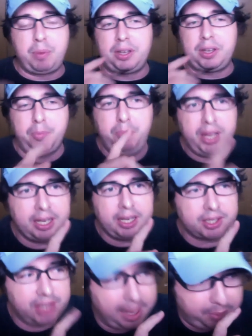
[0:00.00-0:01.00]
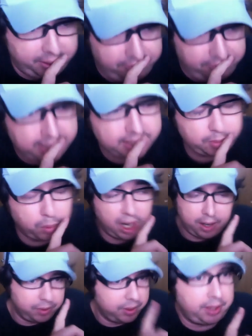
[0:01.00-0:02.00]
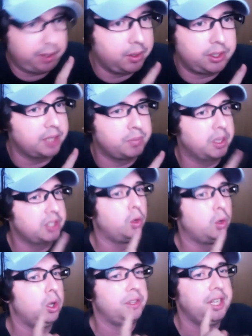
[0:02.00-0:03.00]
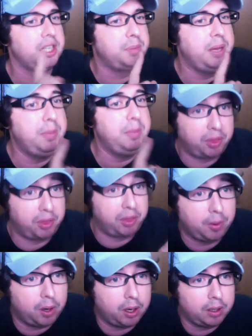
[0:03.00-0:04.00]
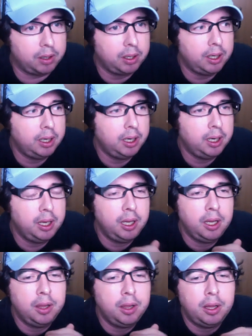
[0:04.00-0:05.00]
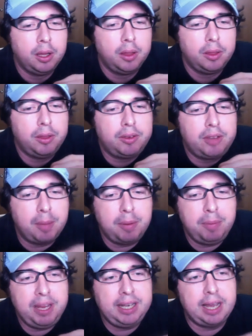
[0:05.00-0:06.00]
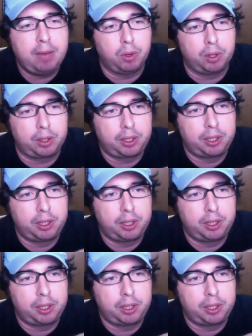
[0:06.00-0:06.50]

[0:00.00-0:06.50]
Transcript: but the biggest slap in the face, where I don't think there's as much loyalty as people think there are, the WWE Network